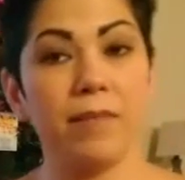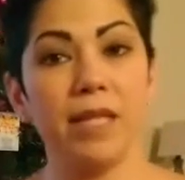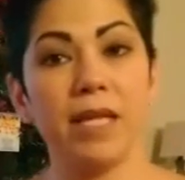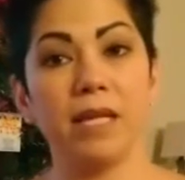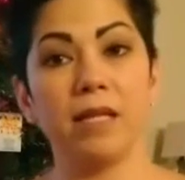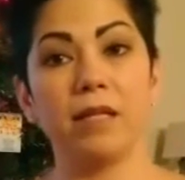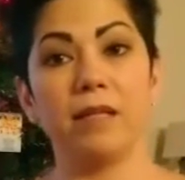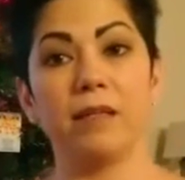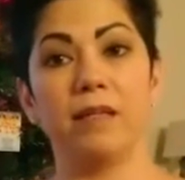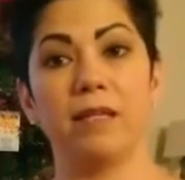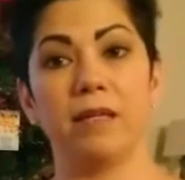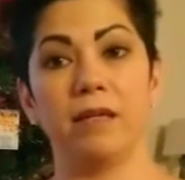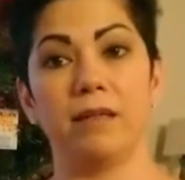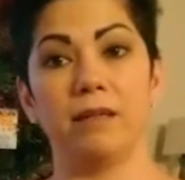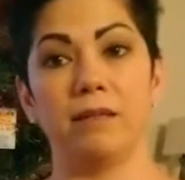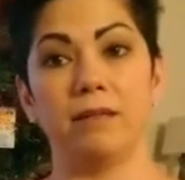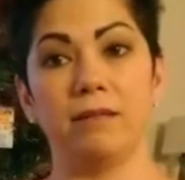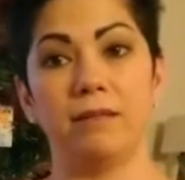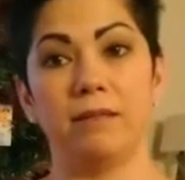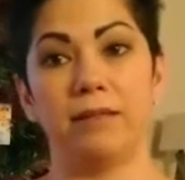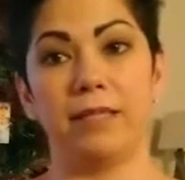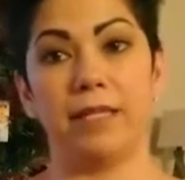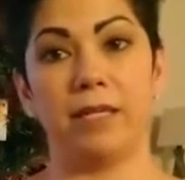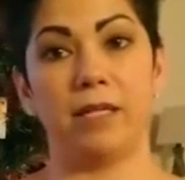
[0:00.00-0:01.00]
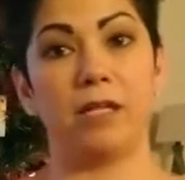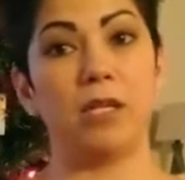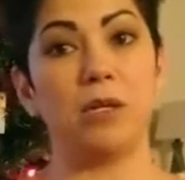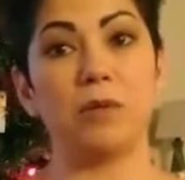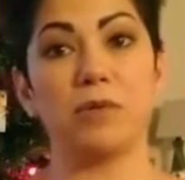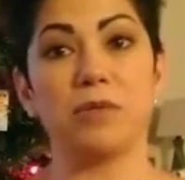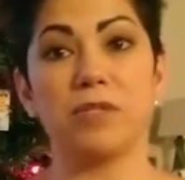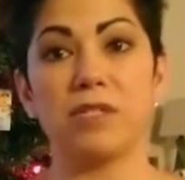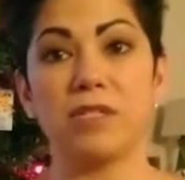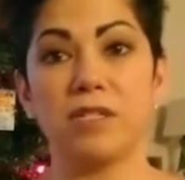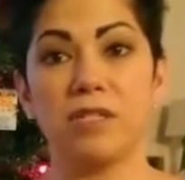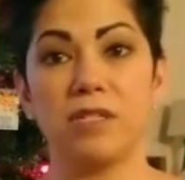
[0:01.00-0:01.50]
They
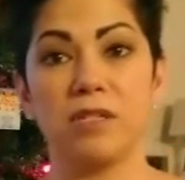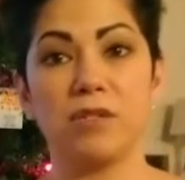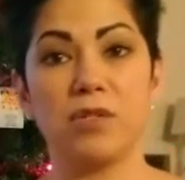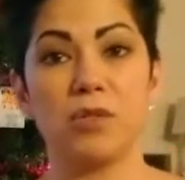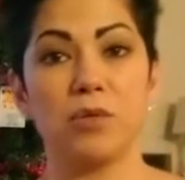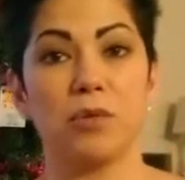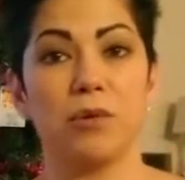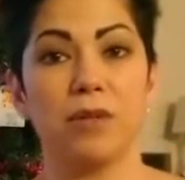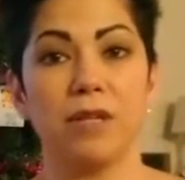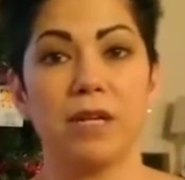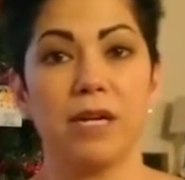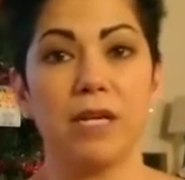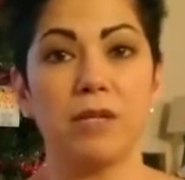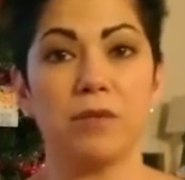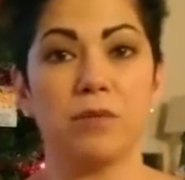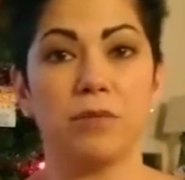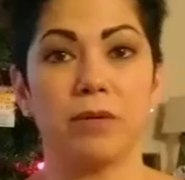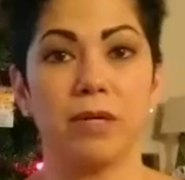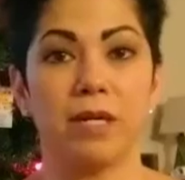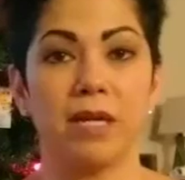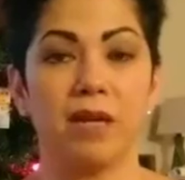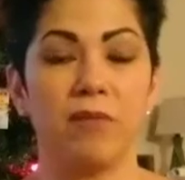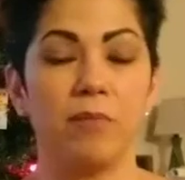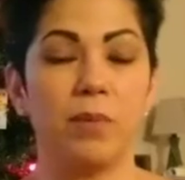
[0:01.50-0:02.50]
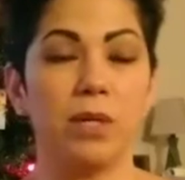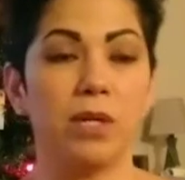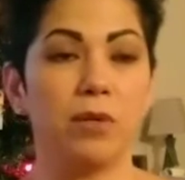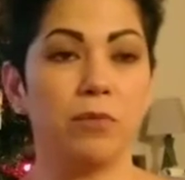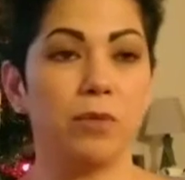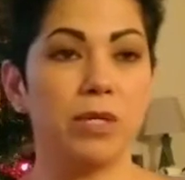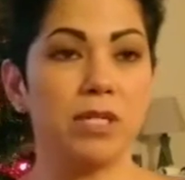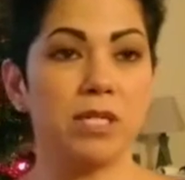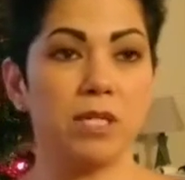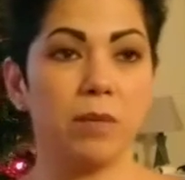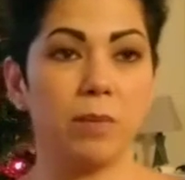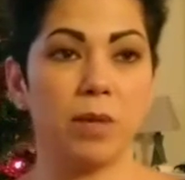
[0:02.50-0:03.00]
closed the store that I was running. I've been
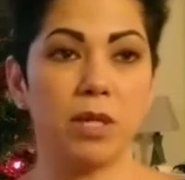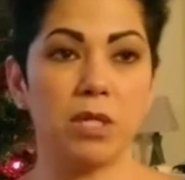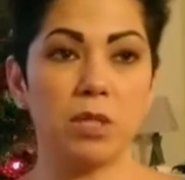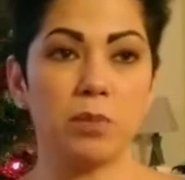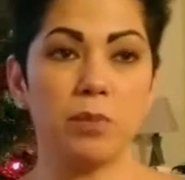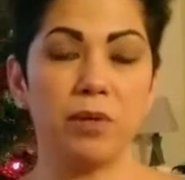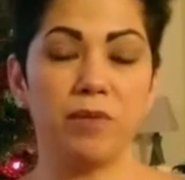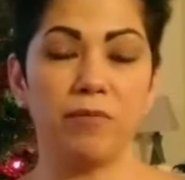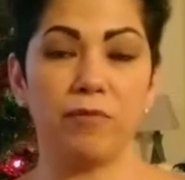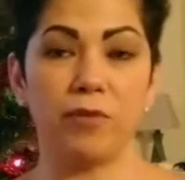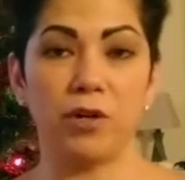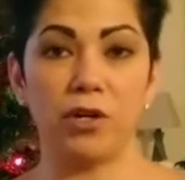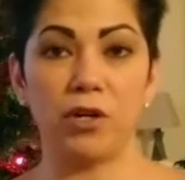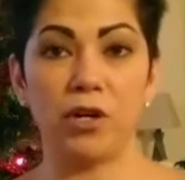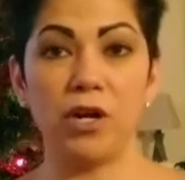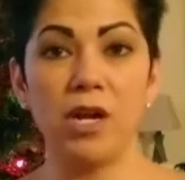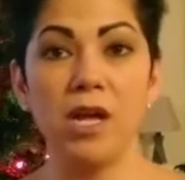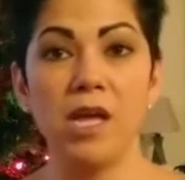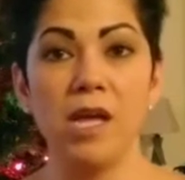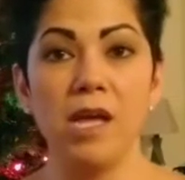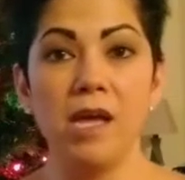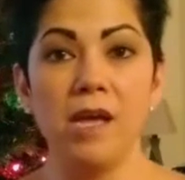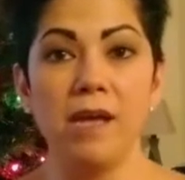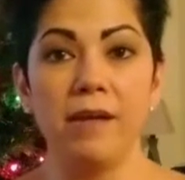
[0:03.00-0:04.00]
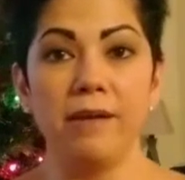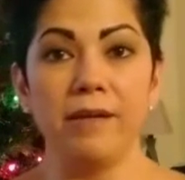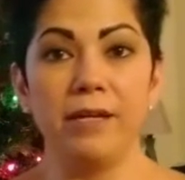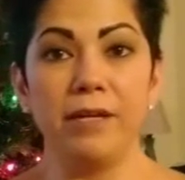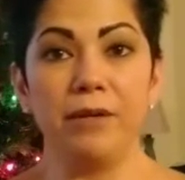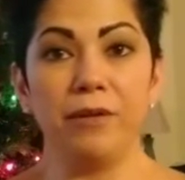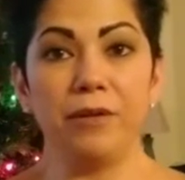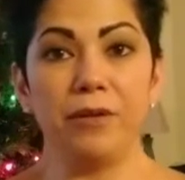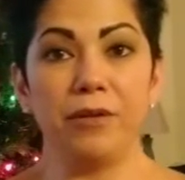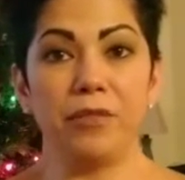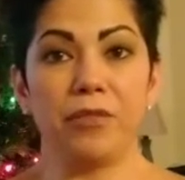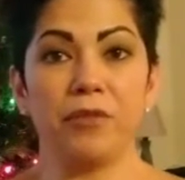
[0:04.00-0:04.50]
in retail management for
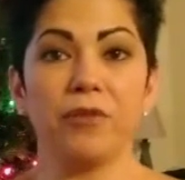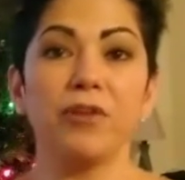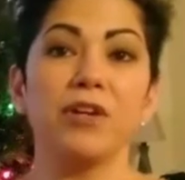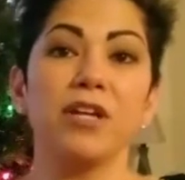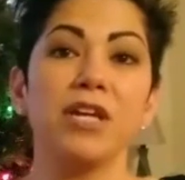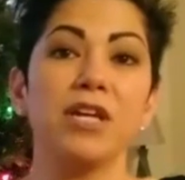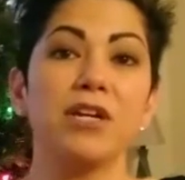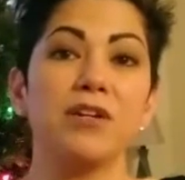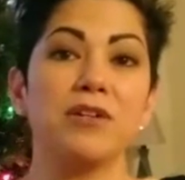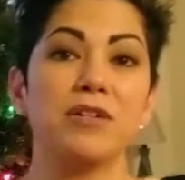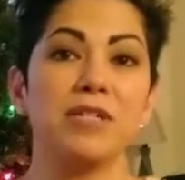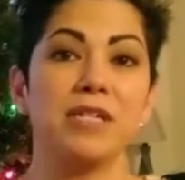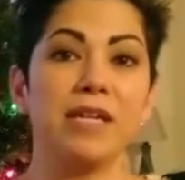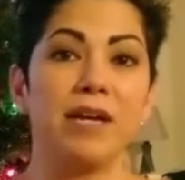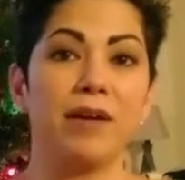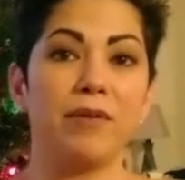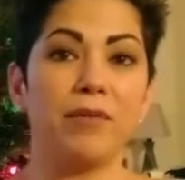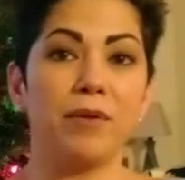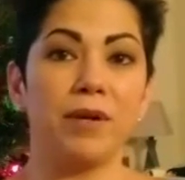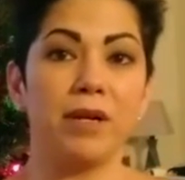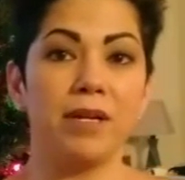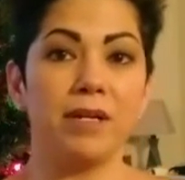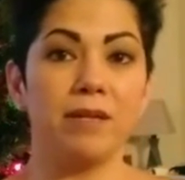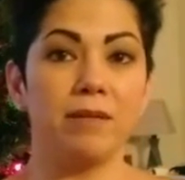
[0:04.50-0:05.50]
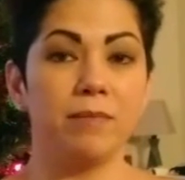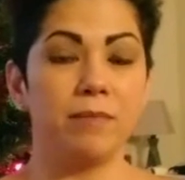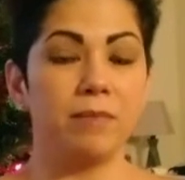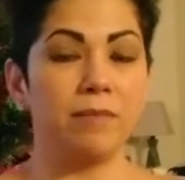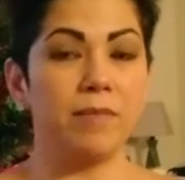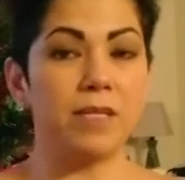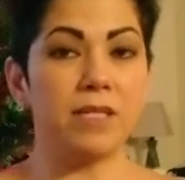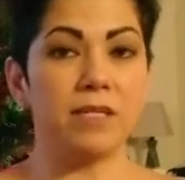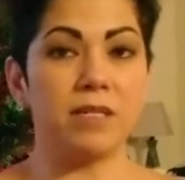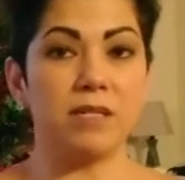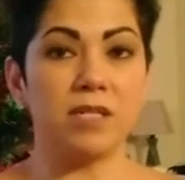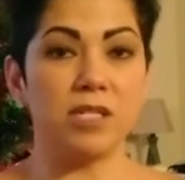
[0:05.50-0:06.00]
nearly 30 years now,
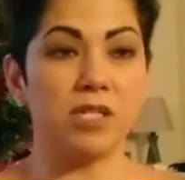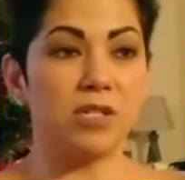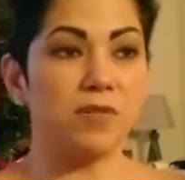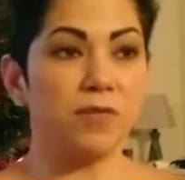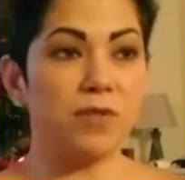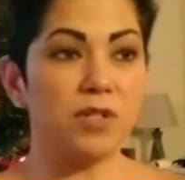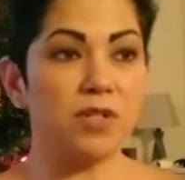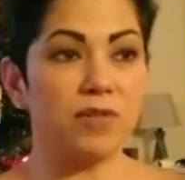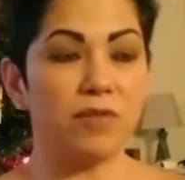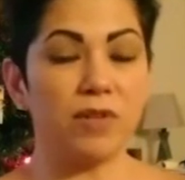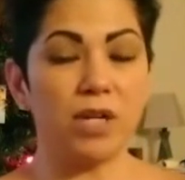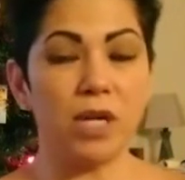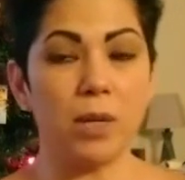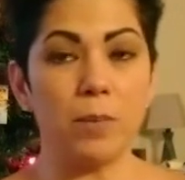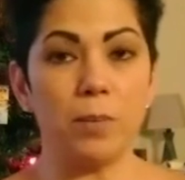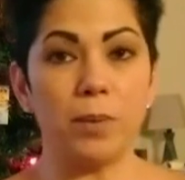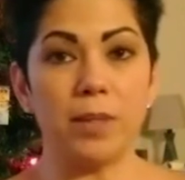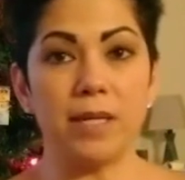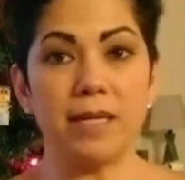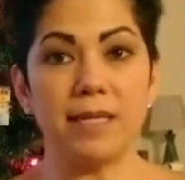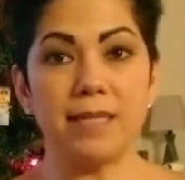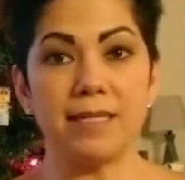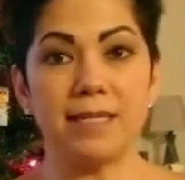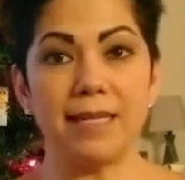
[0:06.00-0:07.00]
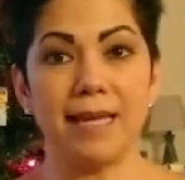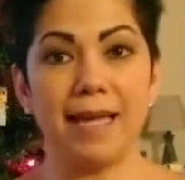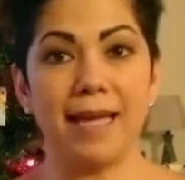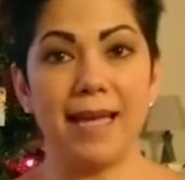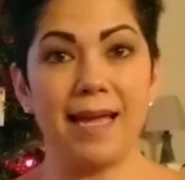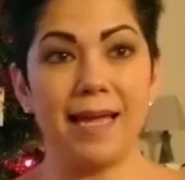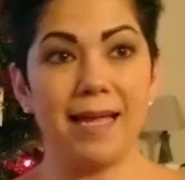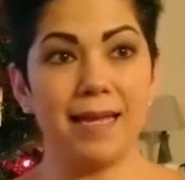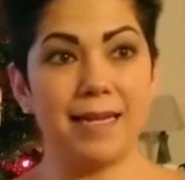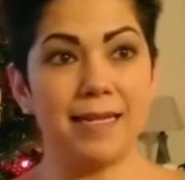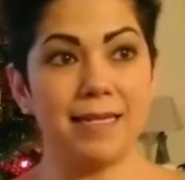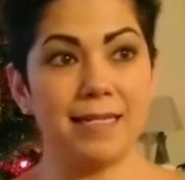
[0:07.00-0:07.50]
running businesses for different companies,
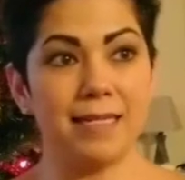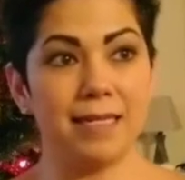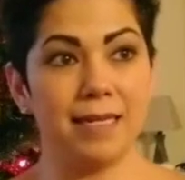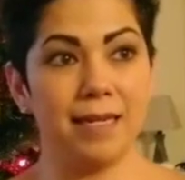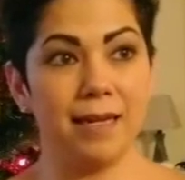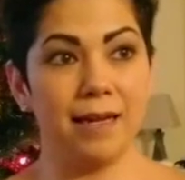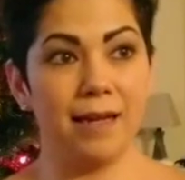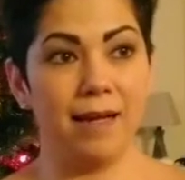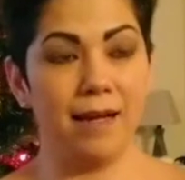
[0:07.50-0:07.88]
and